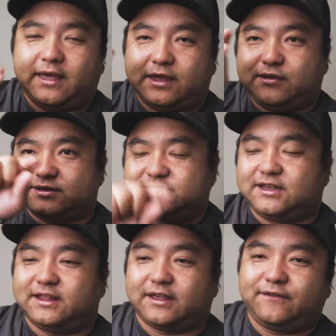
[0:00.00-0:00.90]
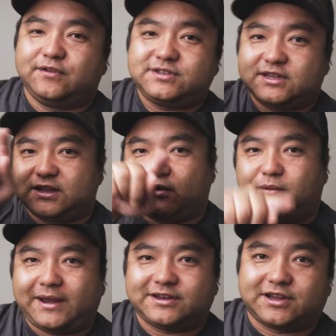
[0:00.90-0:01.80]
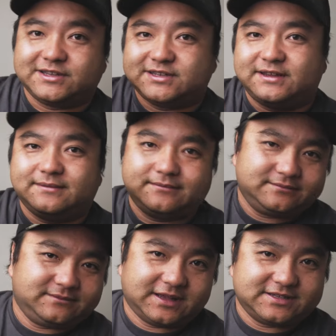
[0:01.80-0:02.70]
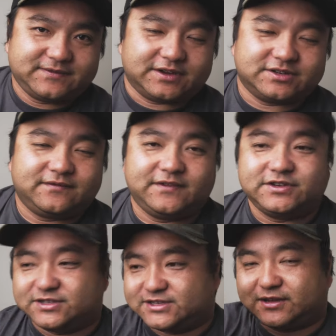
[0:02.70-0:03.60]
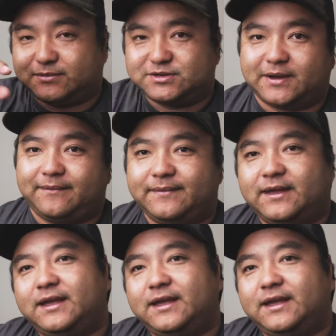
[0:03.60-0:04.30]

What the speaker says: And you can see, like, if you see little white dots in it, that's fish. Fish inside the brush pile.